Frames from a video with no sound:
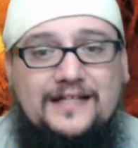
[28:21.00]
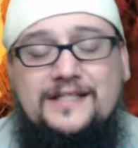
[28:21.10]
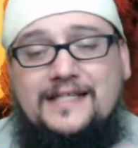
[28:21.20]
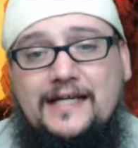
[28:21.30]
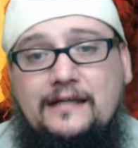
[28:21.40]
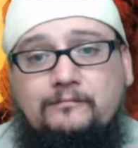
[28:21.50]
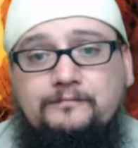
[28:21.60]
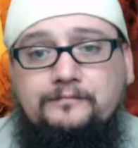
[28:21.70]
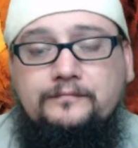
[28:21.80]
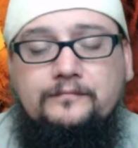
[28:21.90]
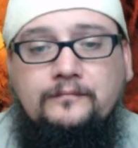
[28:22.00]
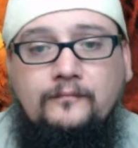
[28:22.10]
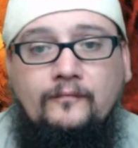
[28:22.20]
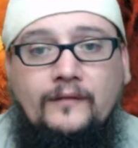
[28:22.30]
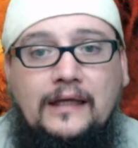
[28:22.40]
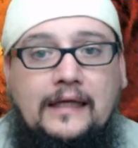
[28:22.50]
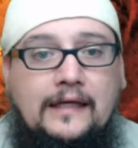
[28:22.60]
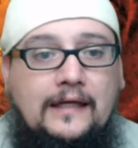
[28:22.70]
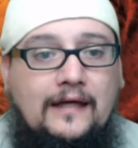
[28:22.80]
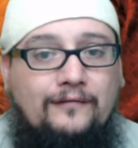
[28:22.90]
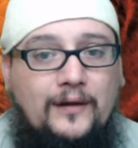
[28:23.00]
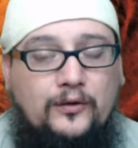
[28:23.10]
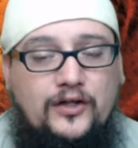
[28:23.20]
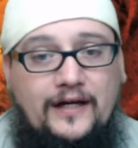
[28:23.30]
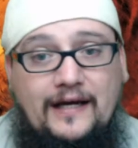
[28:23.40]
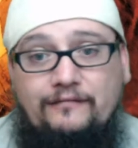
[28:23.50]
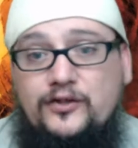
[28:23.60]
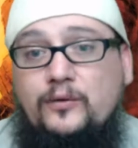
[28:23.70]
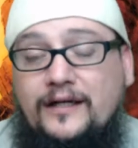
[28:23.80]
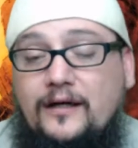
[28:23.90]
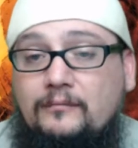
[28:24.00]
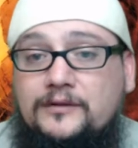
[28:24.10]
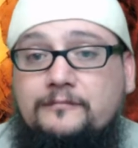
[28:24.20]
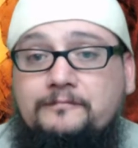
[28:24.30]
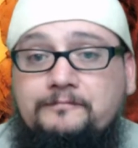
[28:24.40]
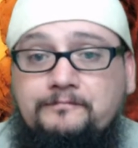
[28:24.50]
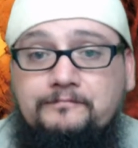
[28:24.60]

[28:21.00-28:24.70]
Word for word: i could see if they were trying to have two incomes